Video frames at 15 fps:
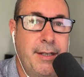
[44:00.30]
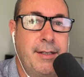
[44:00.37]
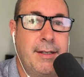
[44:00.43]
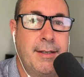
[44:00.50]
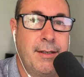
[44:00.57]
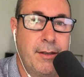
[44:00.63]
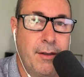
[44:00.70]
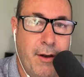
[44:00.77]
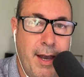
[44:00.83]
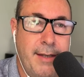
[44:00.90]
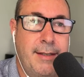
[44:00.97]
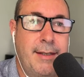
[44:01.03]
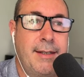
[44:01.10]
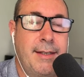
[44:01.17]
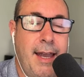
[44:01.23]
it's just
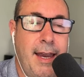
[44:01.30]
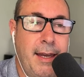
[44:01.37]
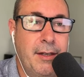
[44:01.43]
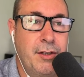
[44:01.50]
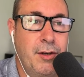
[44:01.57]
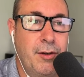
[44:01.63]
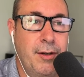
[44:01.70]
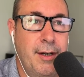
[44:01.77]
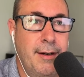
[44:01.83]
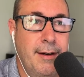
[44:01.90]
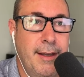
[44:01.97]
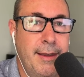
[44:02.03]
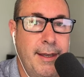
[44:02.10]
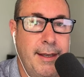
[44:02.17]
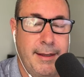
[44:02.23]
nice to stay in tune. And
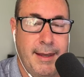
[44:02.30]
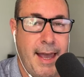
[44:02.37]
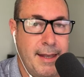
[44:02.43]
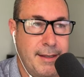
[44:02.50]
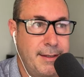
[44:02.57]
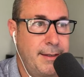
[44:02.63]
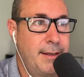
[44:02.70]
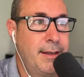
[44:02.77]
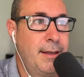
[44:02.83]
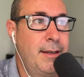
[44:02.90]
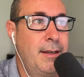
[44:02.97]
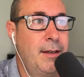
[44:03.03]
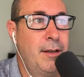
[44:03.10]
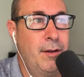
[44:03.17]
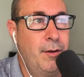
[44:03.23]
I think that's
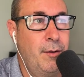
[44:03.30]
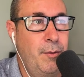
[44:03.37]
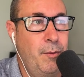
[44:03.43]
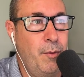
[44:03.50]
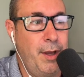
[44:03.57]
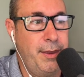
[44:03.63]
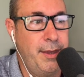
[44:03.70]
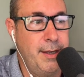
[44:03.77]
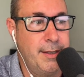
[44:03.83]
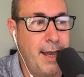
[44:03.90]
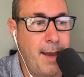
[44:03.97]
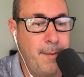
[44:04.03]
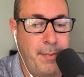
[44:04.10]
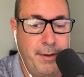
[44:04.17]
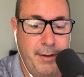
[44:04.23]
what this
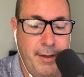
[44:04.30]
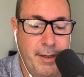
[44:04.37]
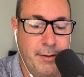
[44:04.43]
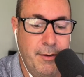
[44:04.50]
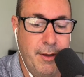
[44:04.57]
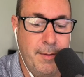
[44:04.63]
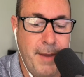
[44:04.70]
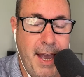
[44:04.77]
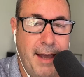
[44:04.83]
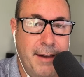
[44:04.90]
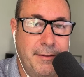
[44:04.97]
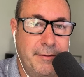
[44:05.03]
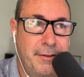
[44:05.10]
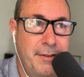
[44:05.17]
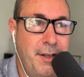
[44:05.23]
app is all about.
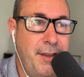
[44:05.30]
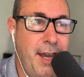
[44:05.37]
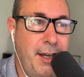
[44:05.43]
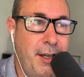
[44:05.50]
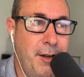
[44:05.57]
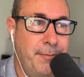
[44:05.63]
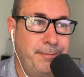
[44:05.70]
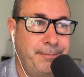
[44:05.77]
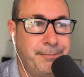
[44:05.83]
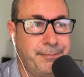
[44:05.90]
So thank you.